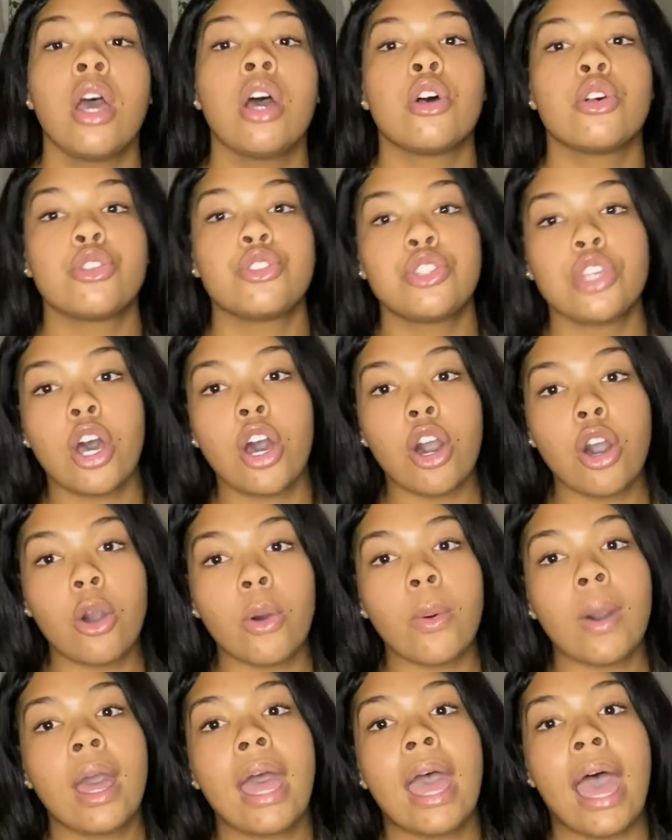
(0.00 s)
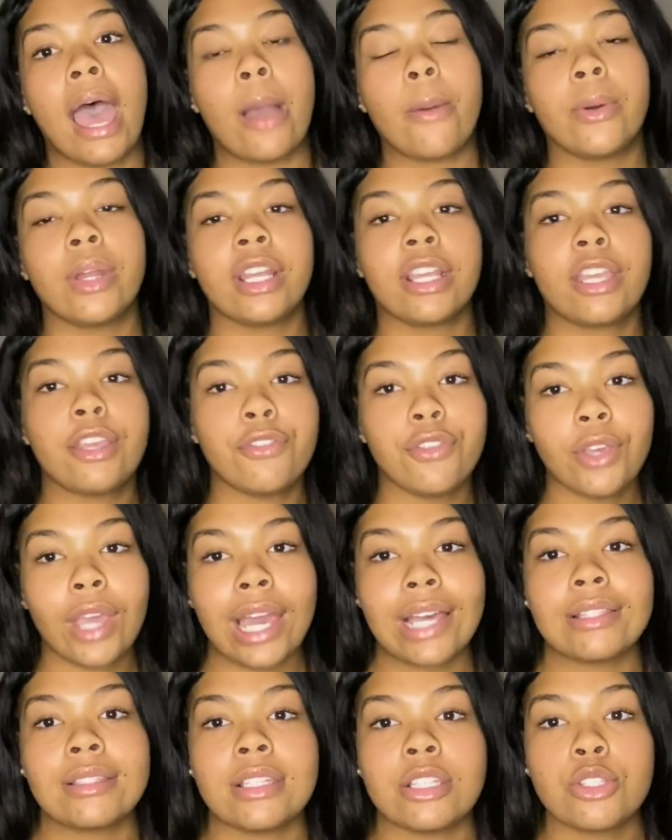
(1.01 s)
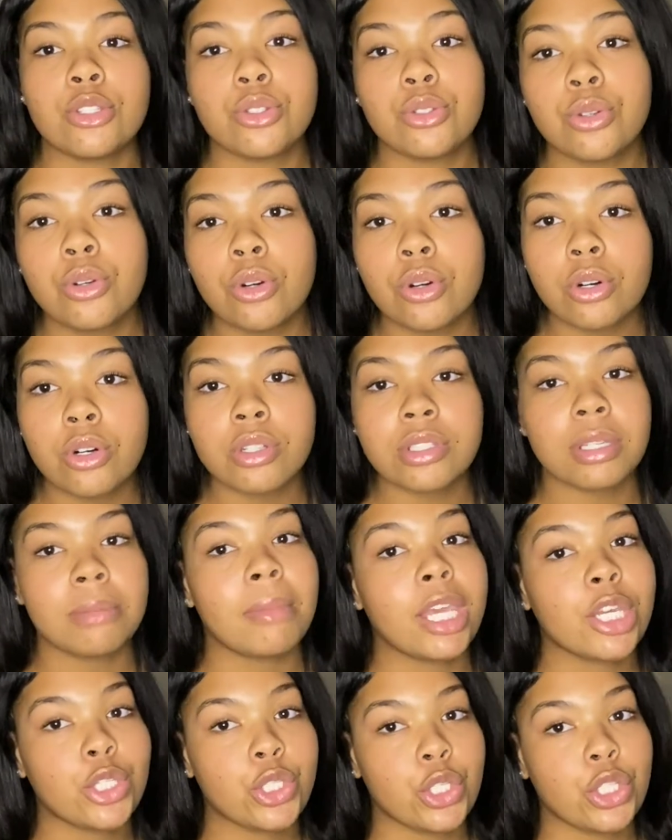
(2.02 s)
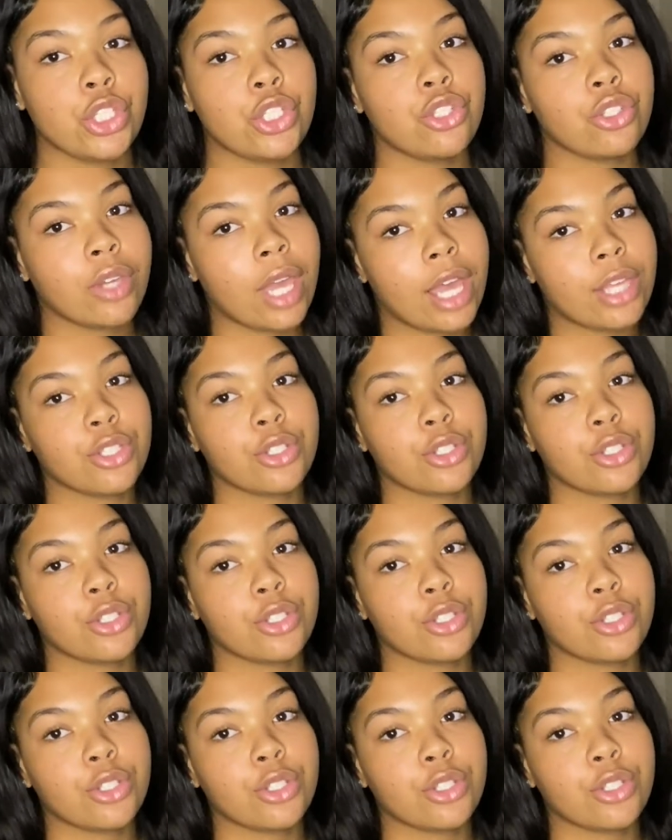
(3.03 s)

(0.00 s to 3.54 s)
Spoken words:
So I want to give you guys these tools and make sure that you guys